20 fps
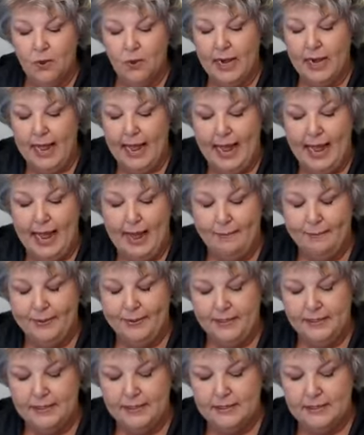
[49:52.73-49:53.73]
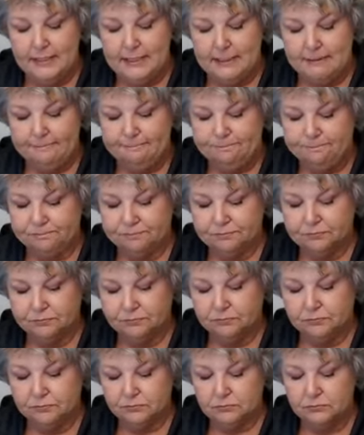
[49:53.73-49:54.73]
But what happened
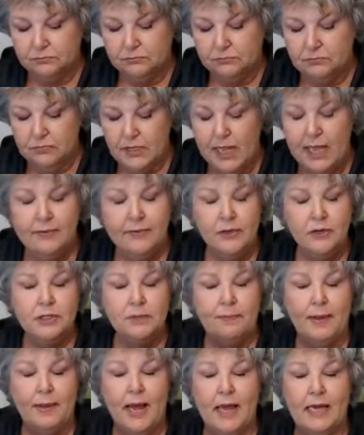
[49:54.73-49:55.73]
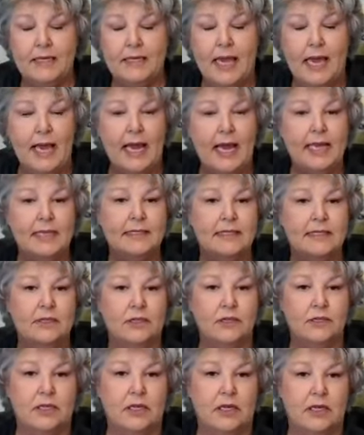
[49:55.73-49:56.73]
And there's a podcast,
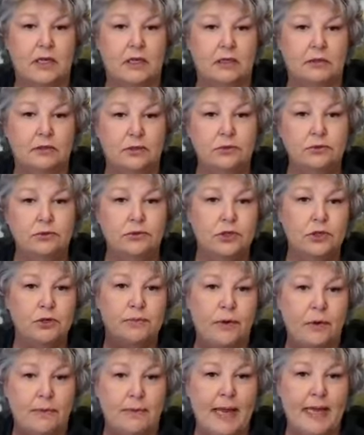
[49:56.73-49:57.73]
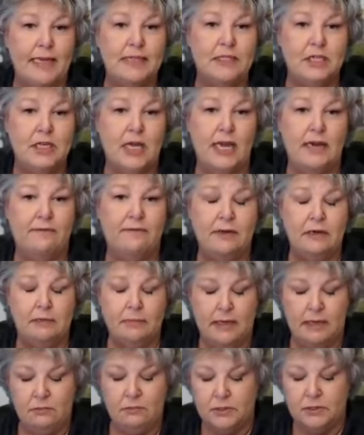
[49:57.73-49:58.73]
there's a YouTube on my side if
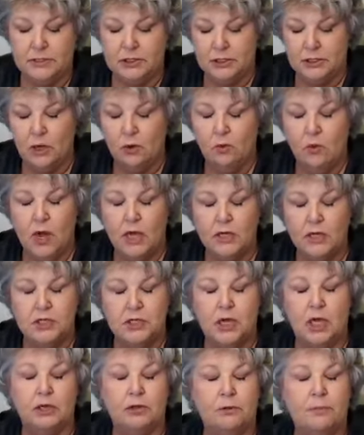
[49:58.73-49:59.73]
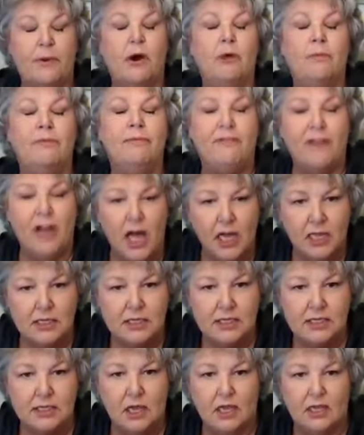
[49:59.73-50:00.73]
anybody wants to go watch Dr. Barb
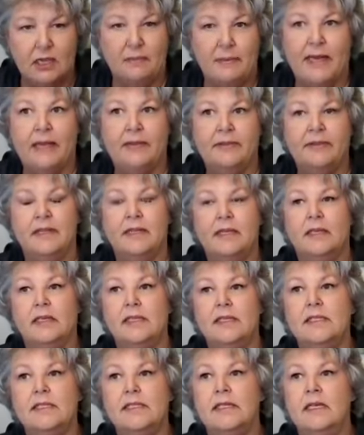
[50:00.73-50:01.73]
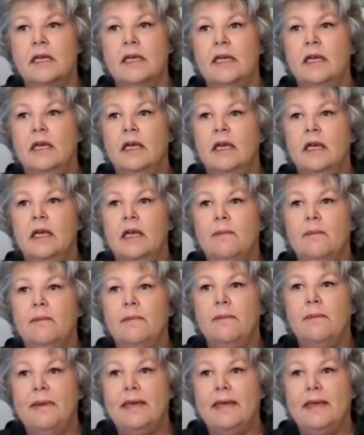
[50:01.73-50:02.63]
Fox talk about this. But